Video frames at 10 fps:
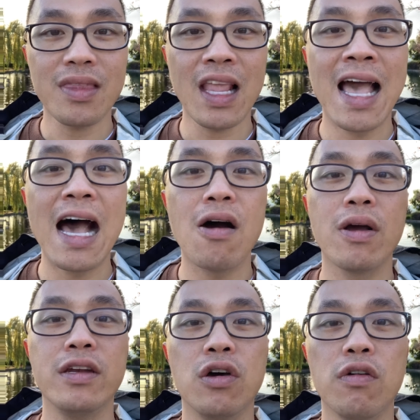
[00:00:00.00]
how
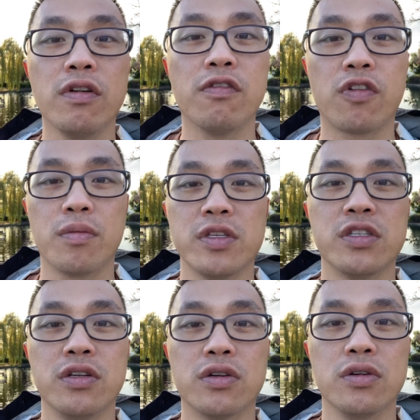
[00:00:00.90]
Inovio
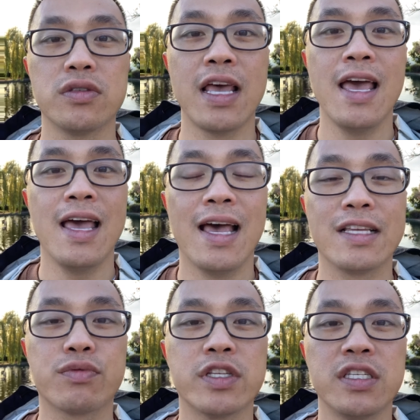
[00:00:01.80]
Pharmaceuticals
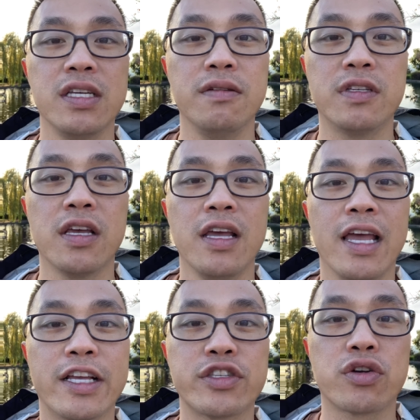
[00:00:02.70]
has received
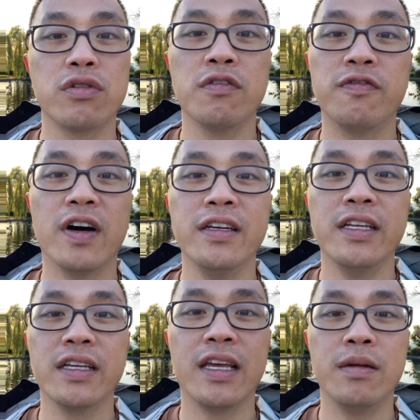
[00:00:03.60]
external
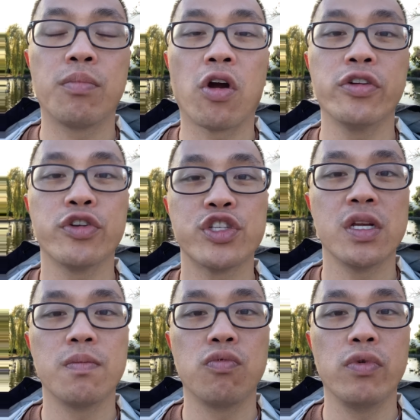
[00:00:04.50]
funding in
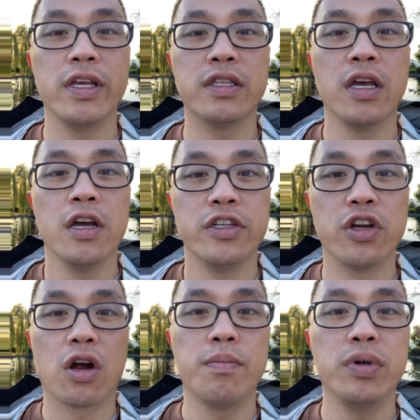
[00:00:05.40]
partnership with
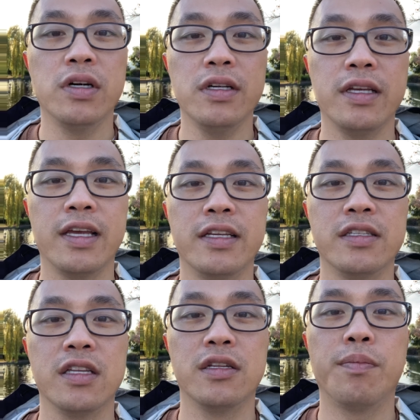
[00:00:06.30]
DARPA and
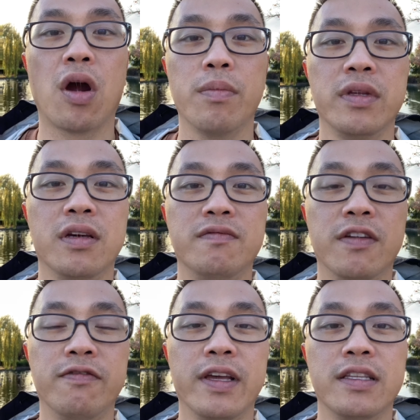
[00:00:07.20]
the Department of
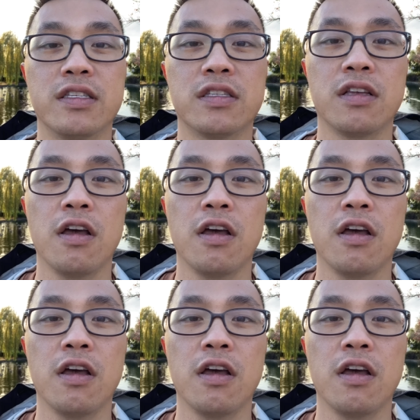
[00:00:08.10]
Defense